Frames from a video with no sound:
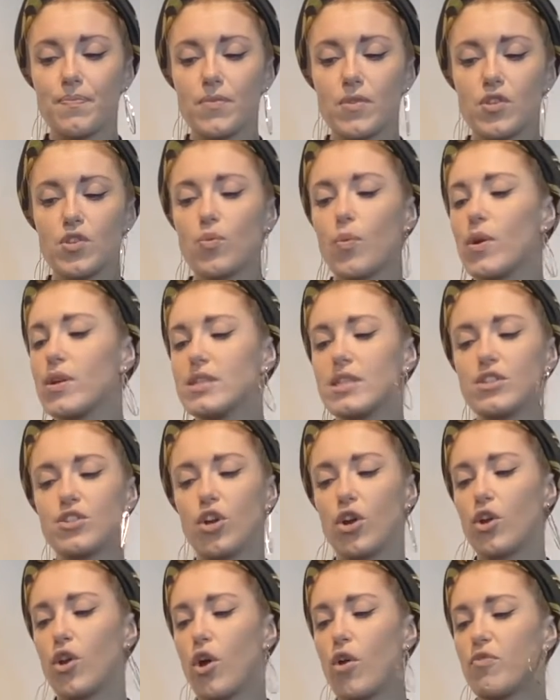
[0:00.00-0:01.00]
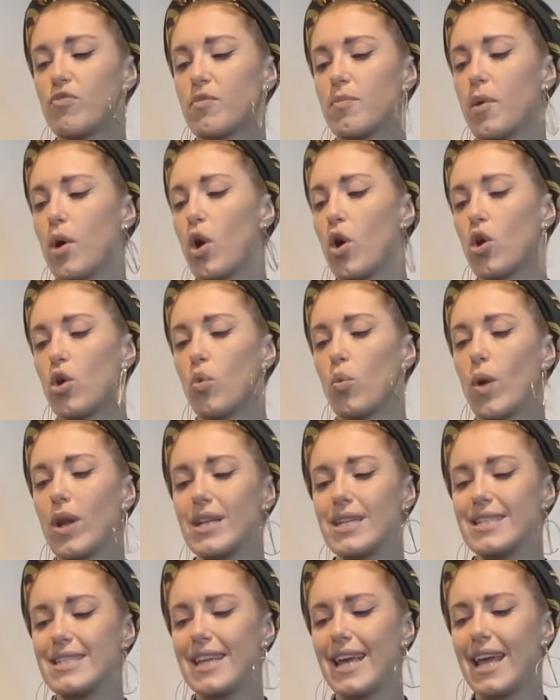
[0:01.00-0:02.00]
to want to turn off from it all
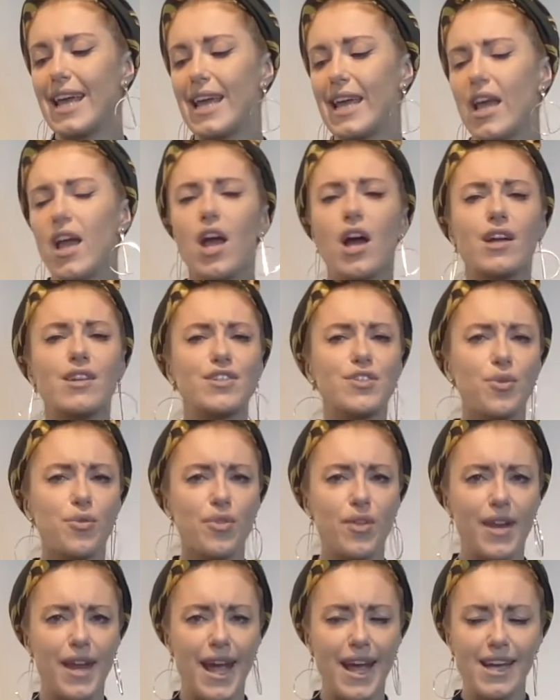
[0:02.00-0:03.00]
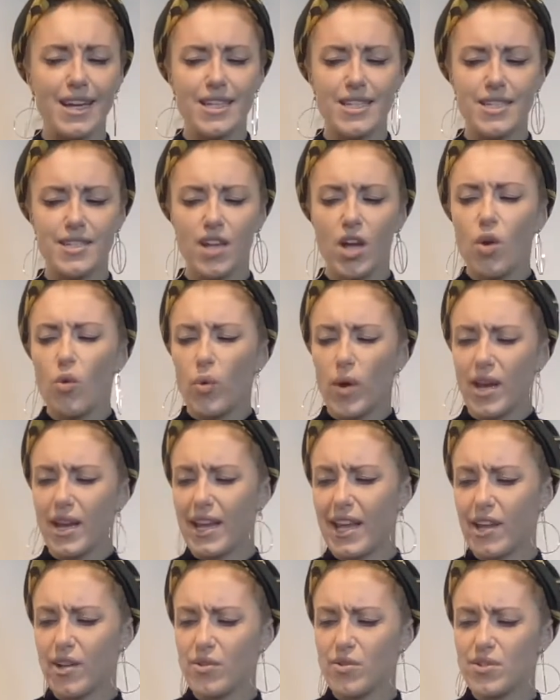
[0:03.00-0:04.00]
one day until the next, when
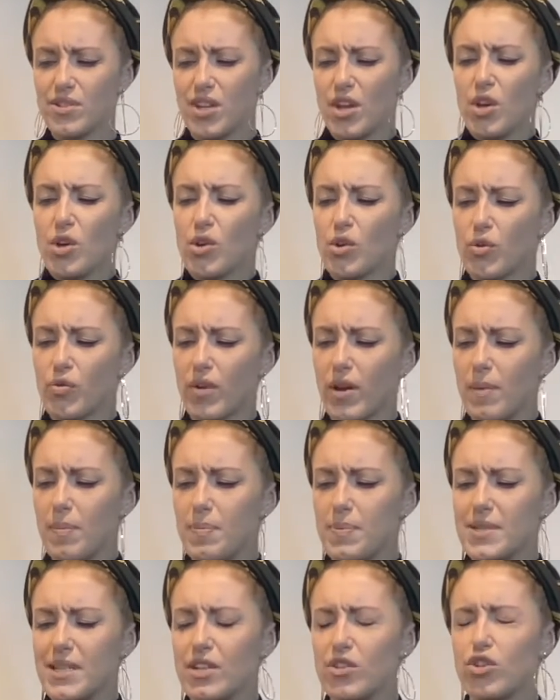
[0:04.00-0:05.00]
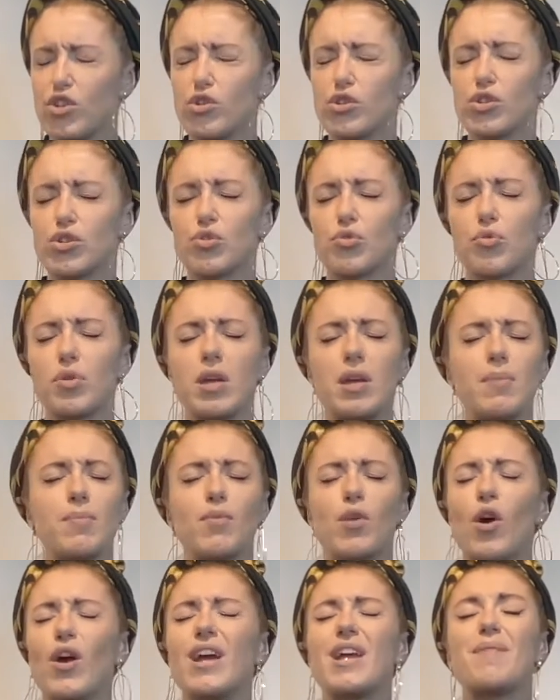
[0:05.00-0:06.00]
guilt grips and you scream,
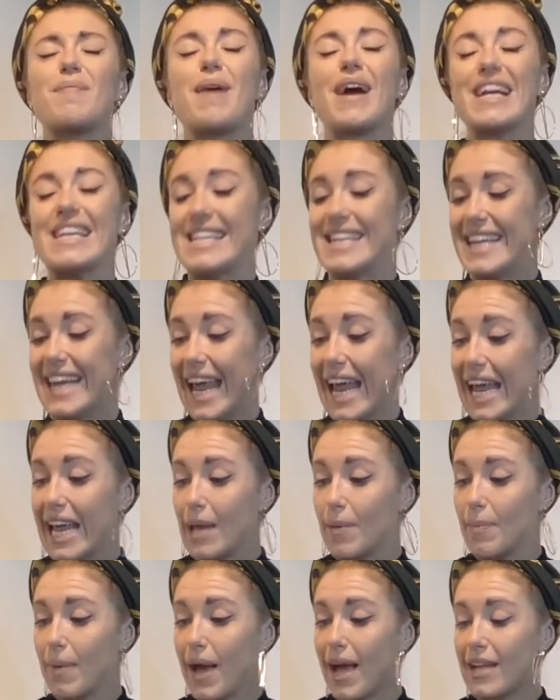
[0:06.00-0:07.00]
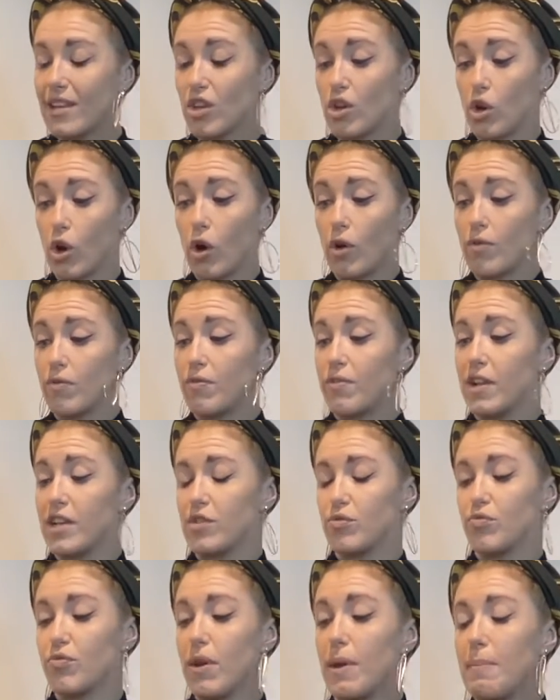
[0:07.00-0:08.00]
not in my name, and the
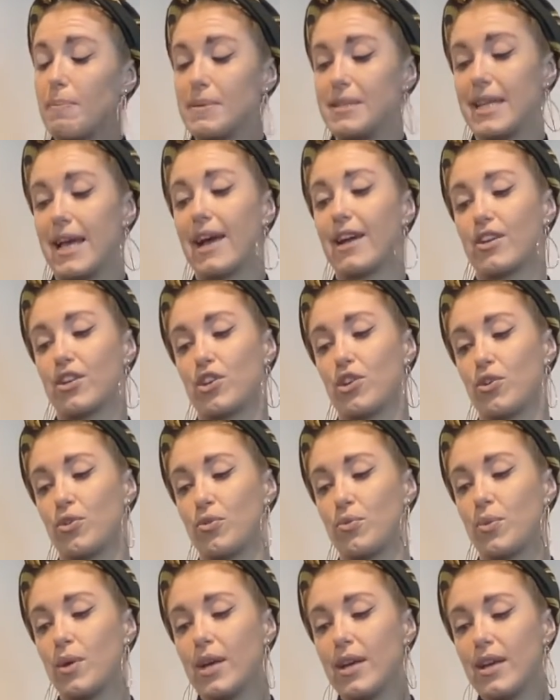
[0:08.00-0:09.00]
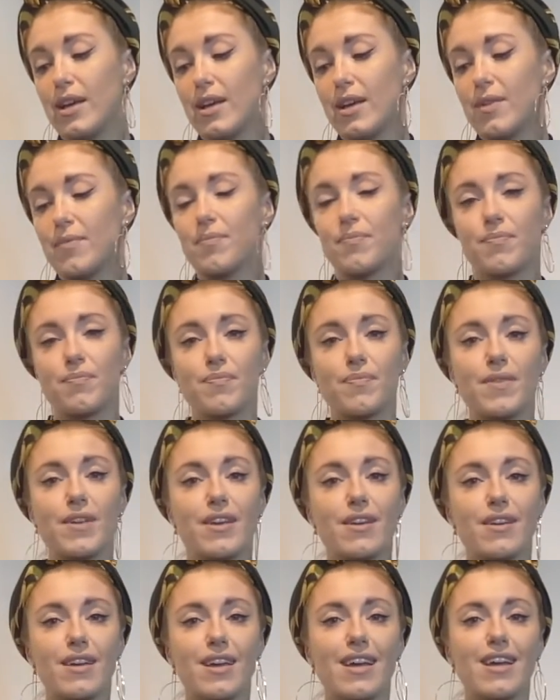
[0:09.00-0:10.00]
conflict rips at you.
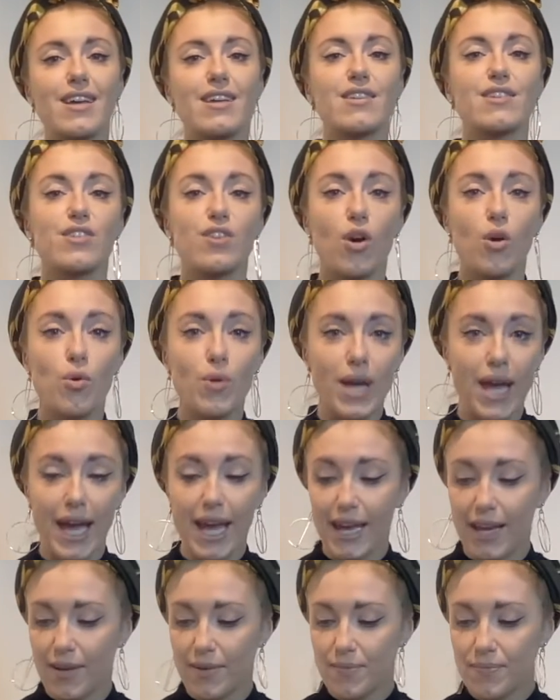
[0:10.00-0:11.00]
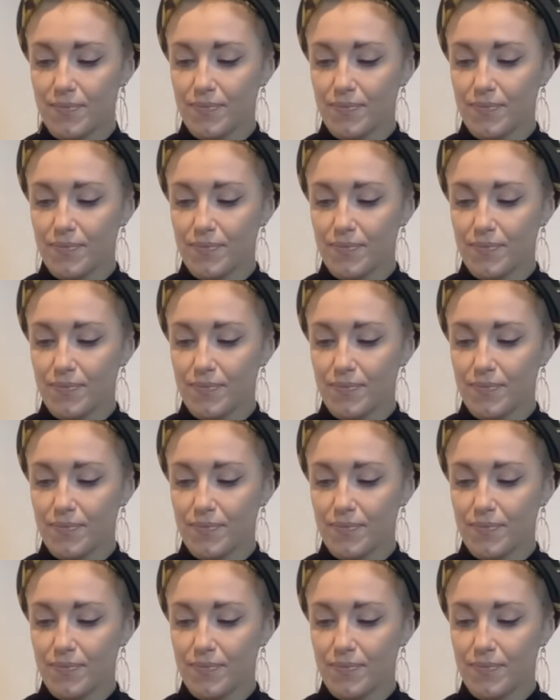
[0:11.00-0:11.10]
It's okay